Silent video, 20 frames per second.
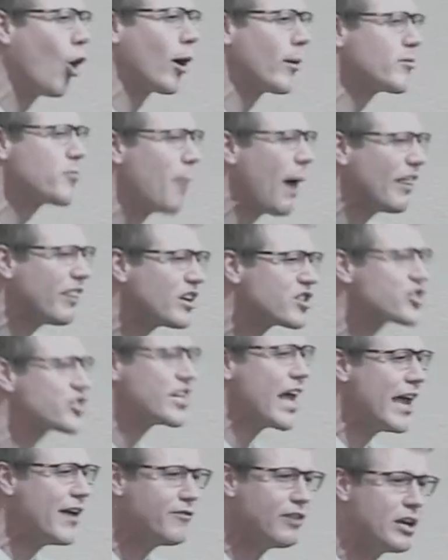by the
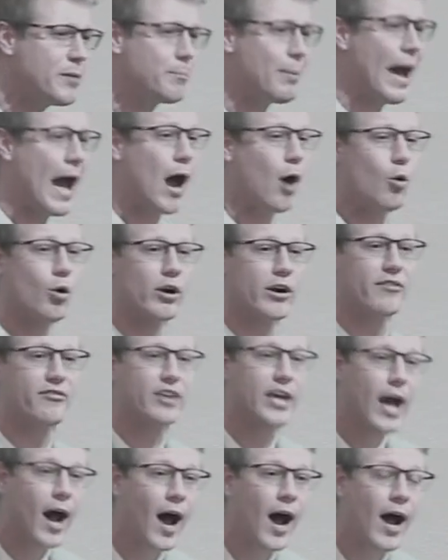saving power of
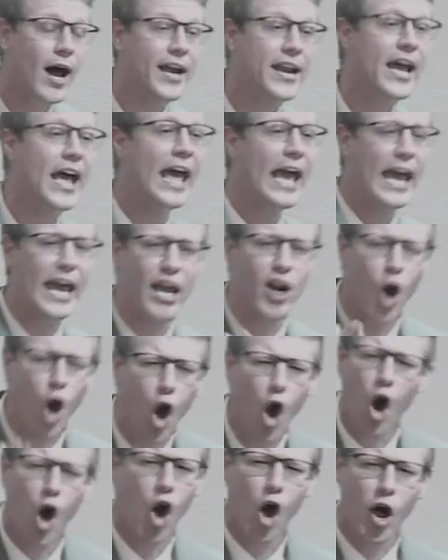God, and
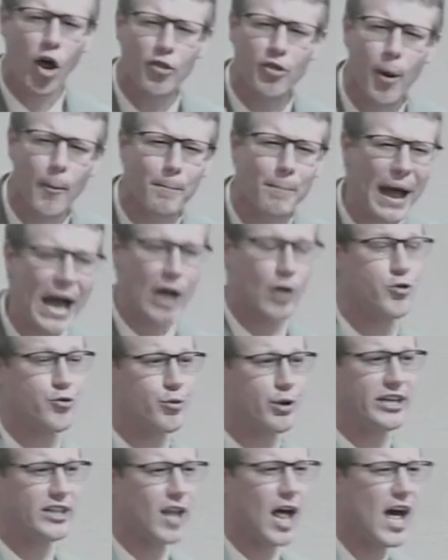all the boundary
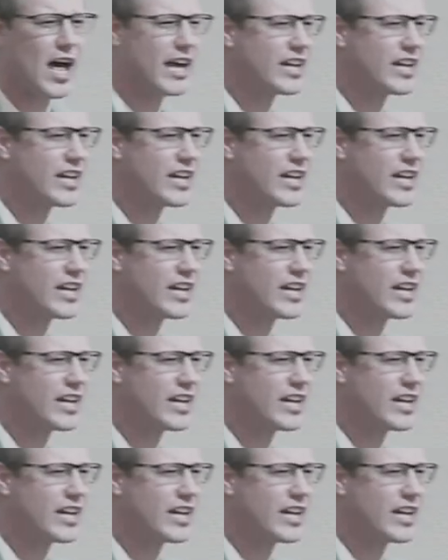lines,